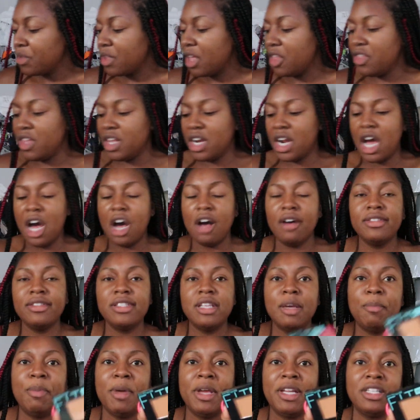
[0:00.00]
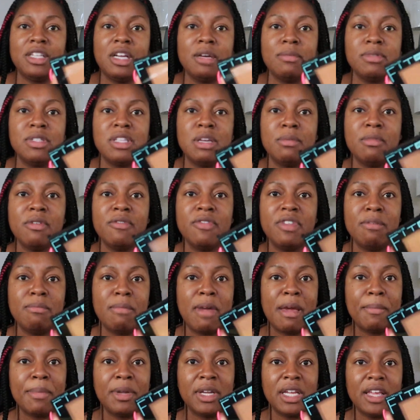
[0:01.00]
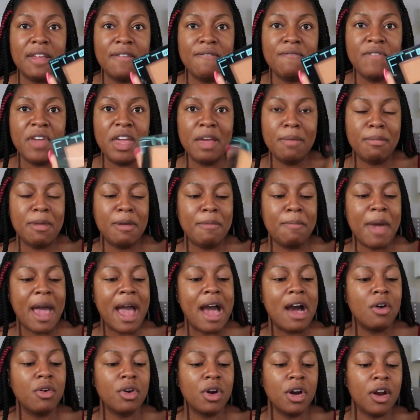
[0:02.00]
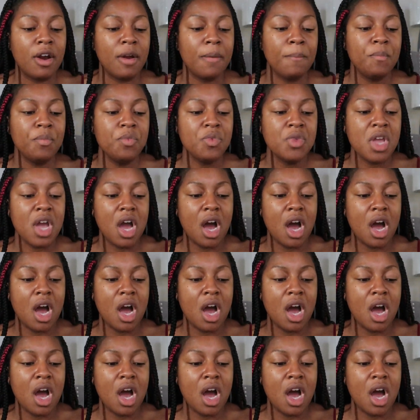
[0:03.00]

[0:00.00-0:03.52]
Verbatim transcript: And then I also picked up some of the Maybelline Fit Me powder.